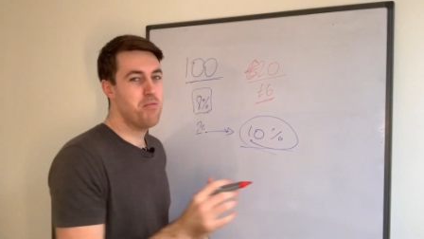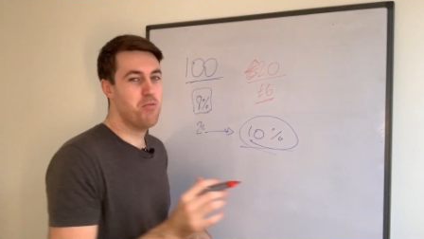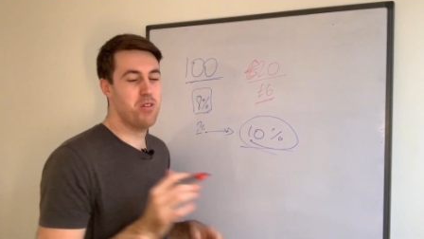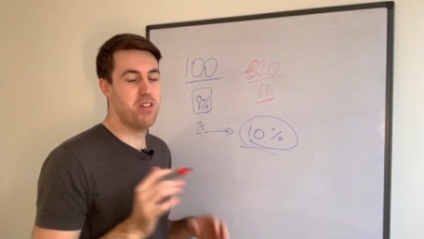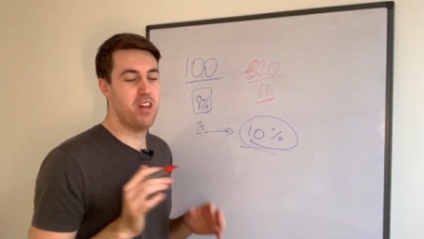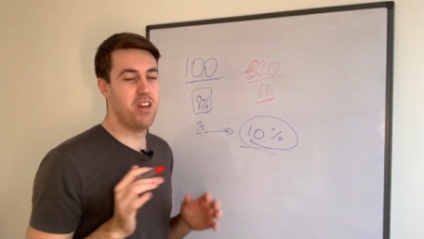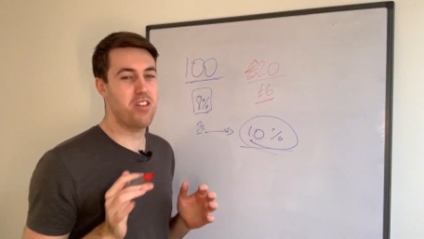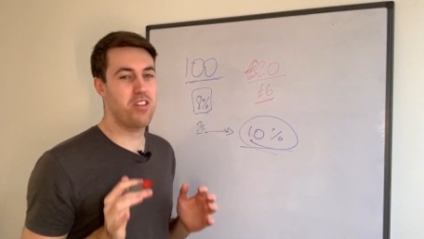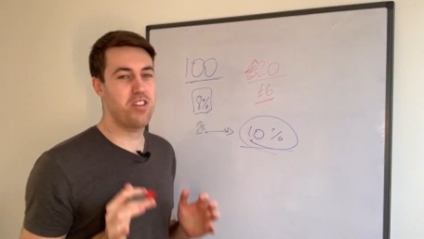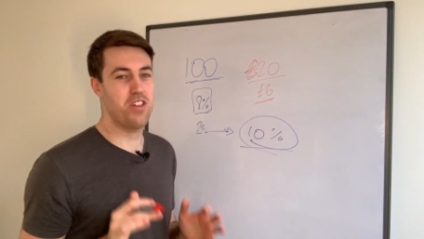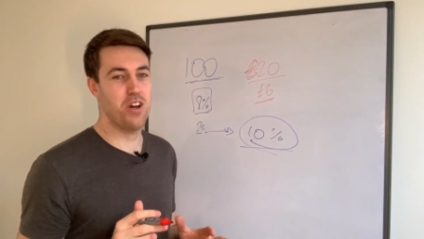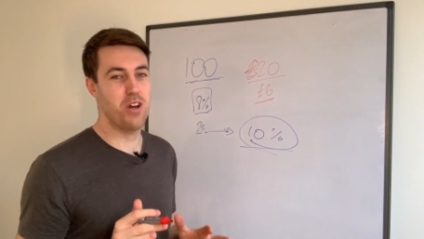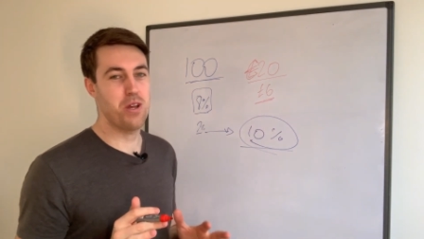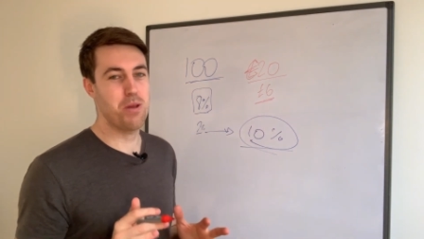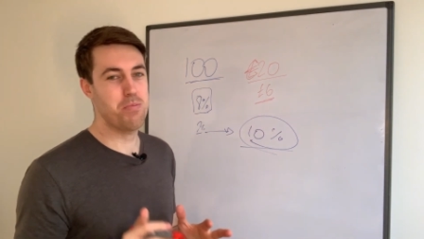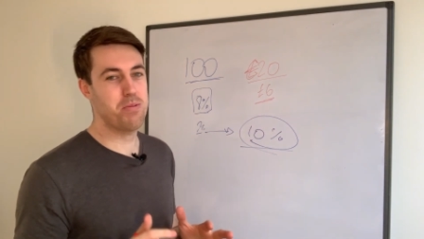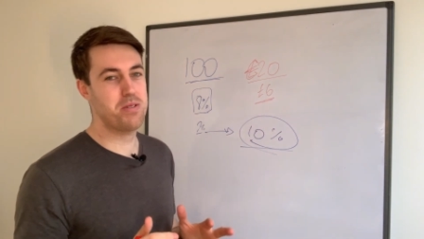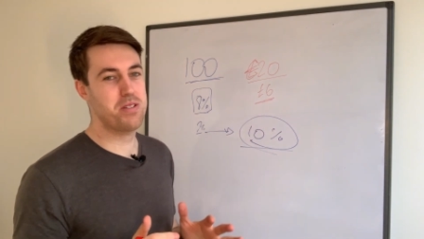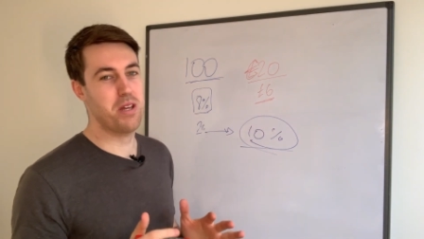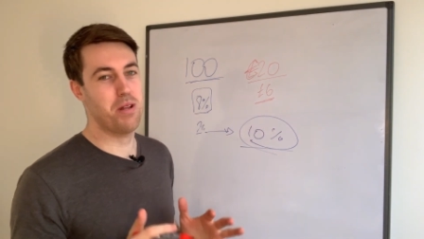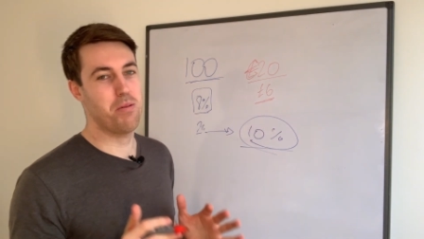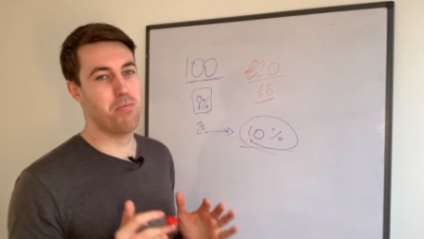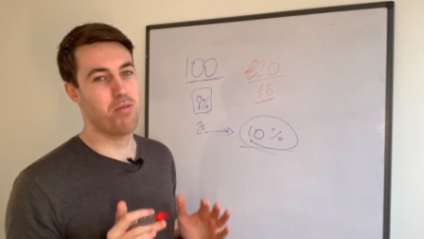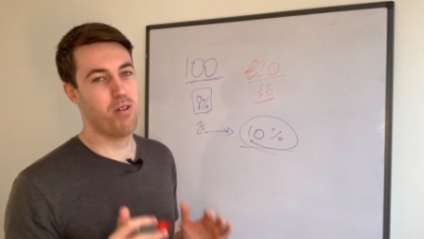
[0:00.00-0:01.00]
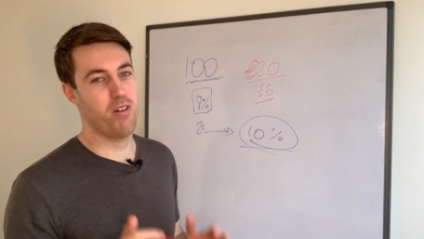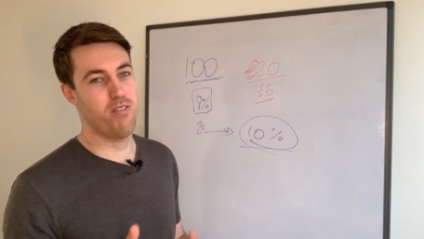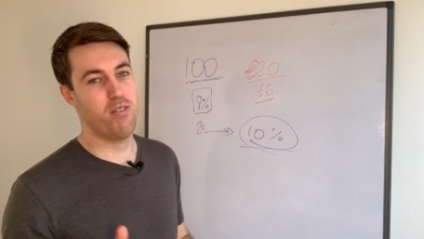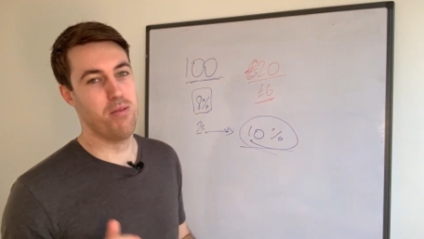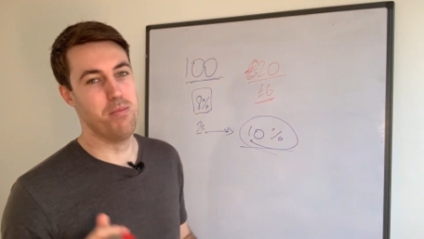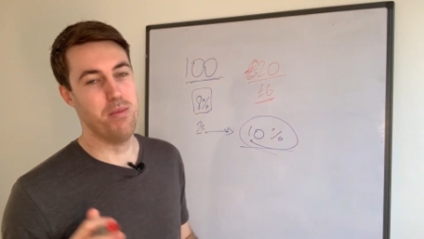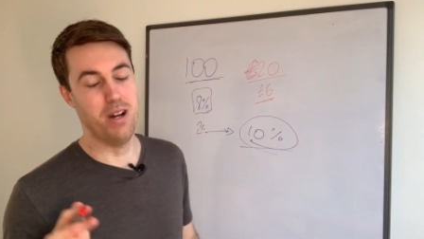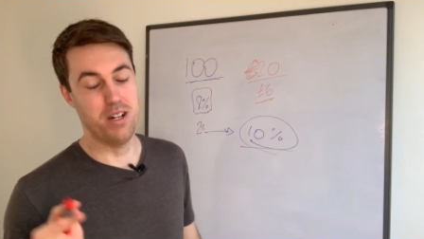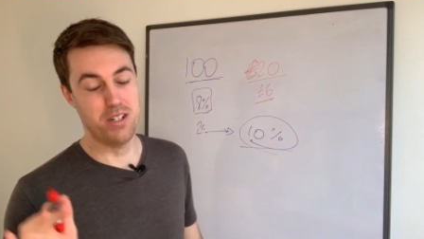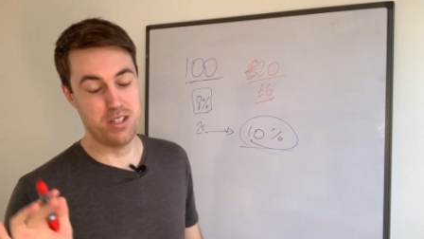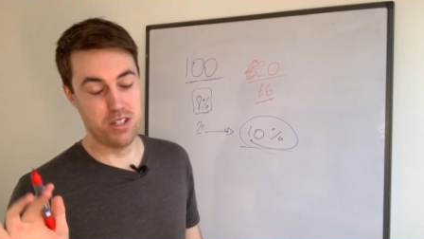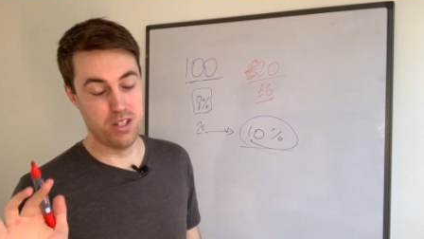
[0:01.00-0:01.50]
with a 30%
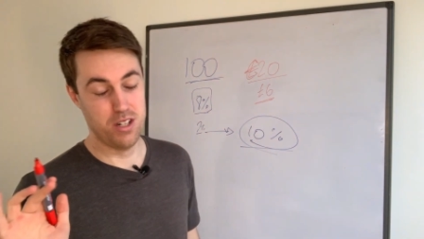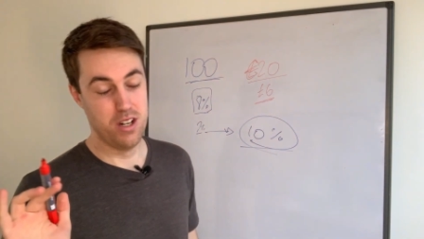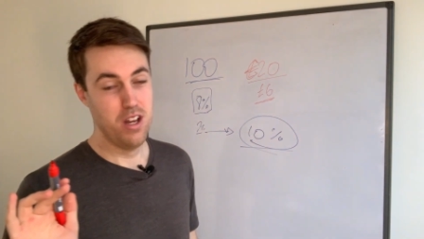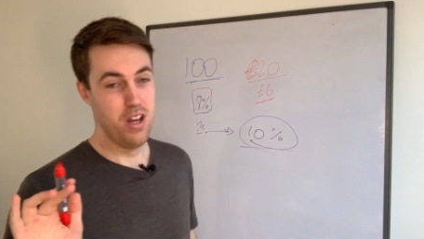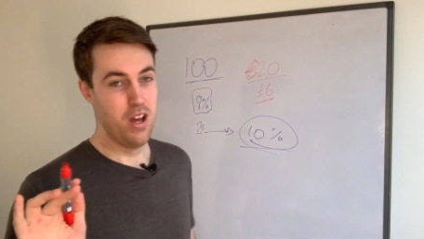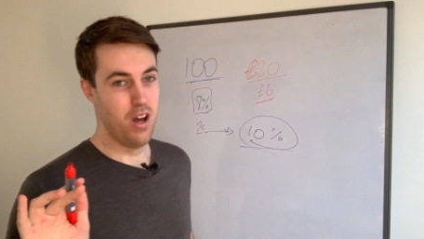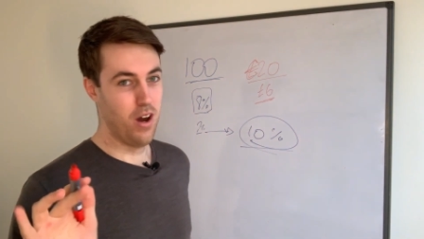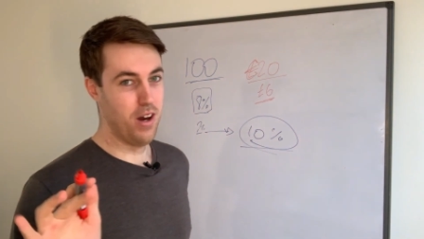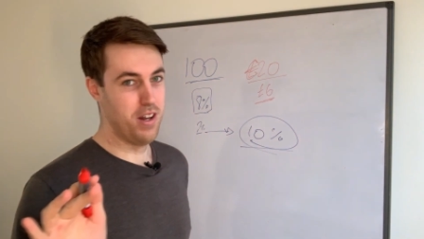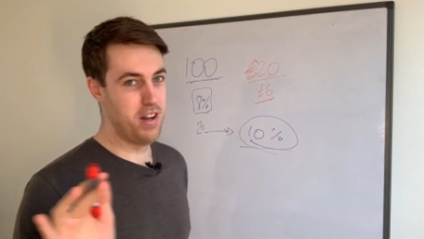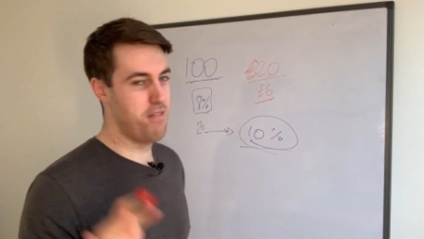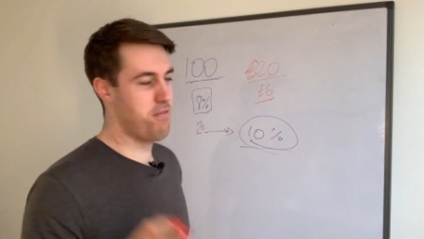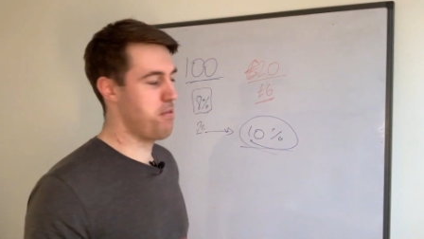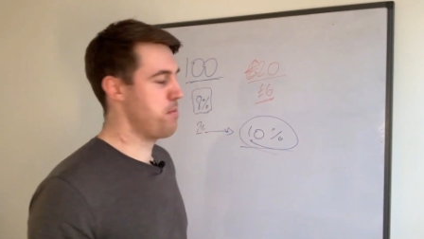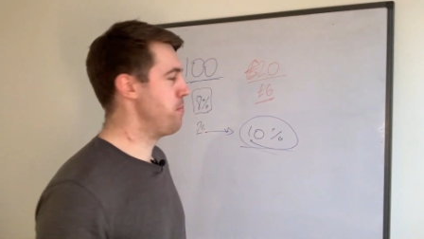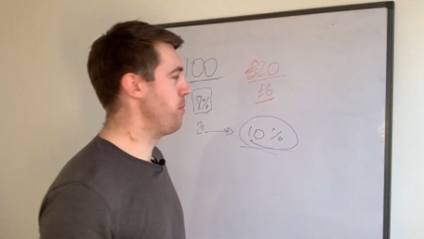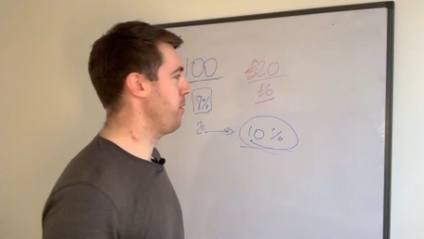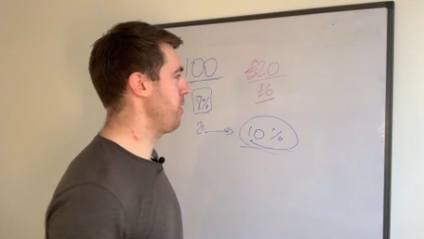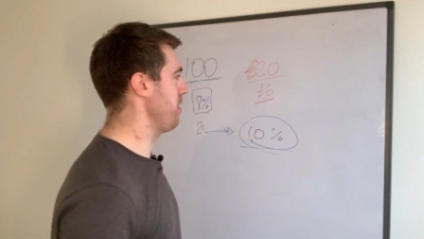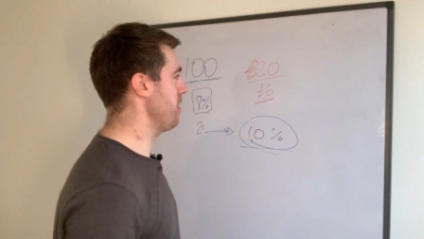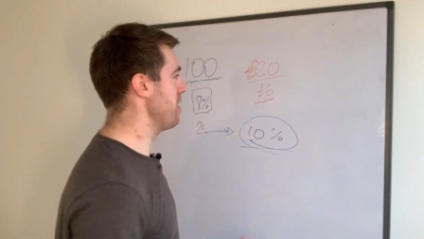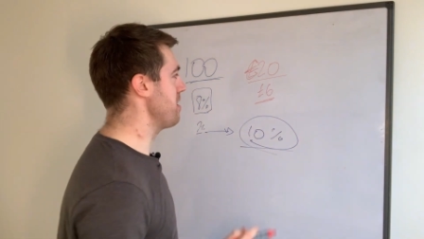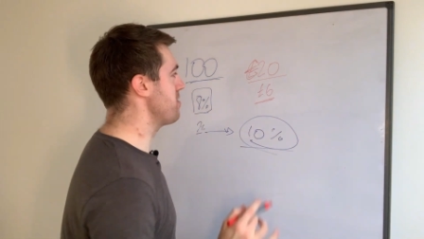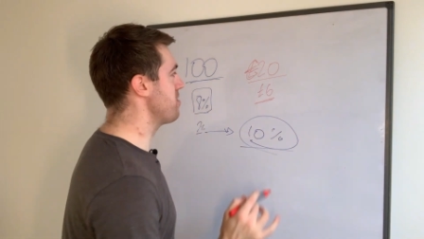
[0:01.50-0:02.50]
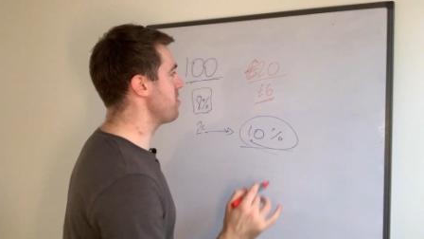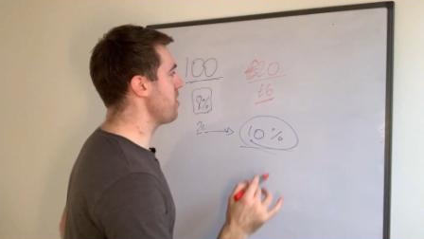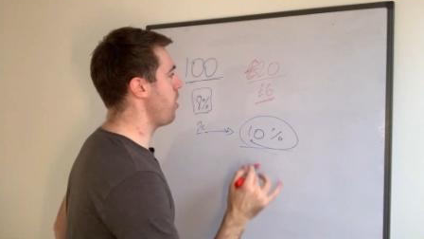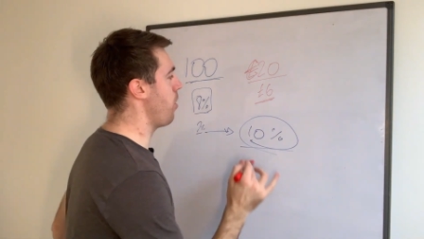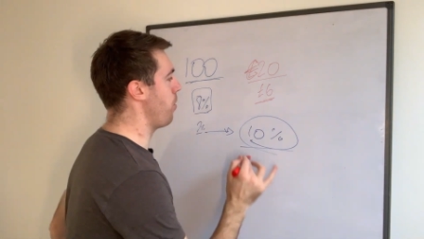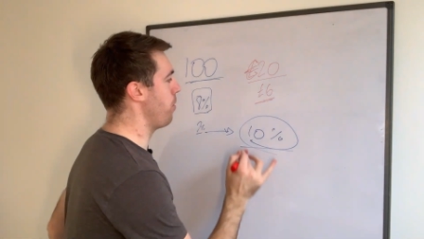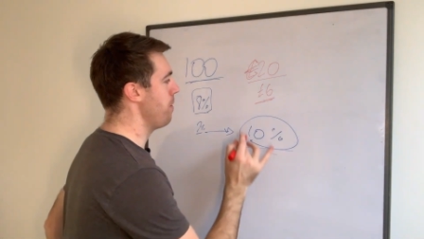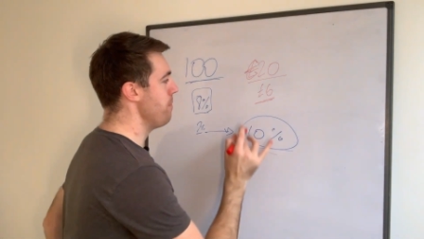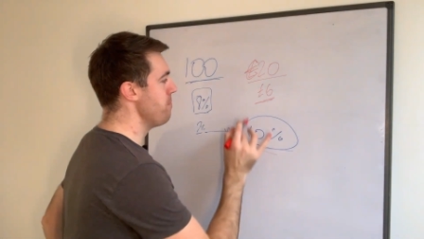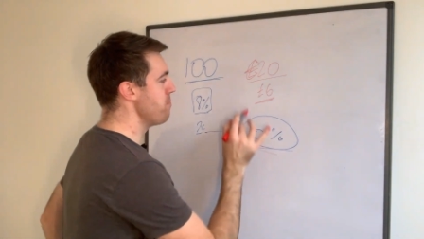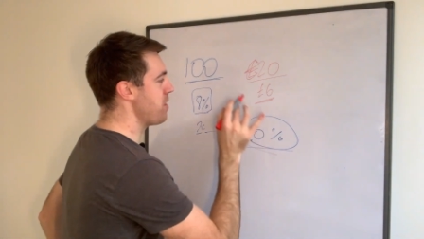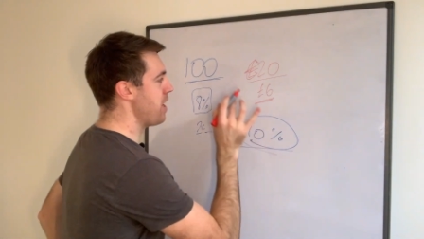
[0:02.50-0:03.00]
profit margin on every product they
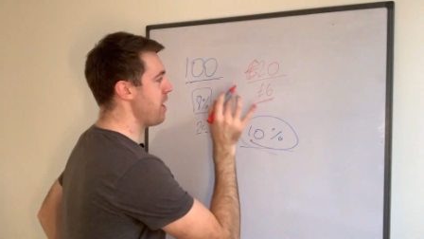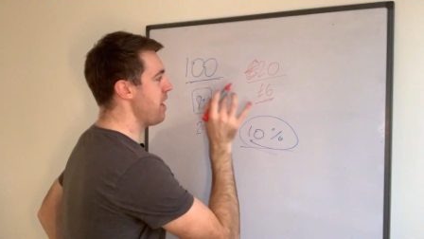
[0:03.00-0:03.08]
sold.